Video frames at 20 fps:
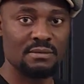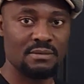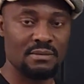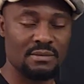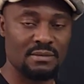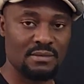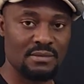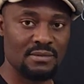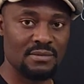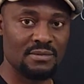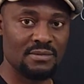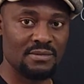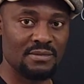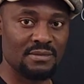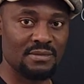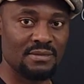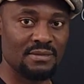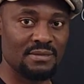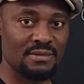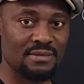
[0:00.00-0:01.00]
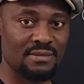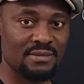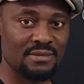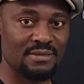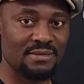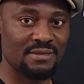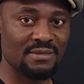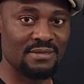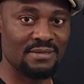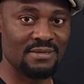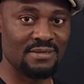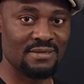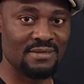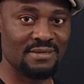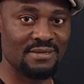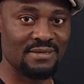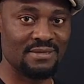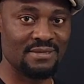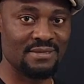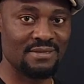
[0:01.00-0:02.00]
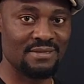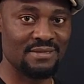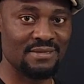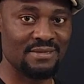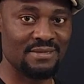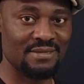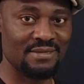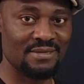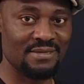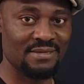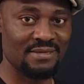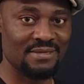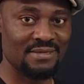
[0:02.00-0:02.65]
Nobody speaks.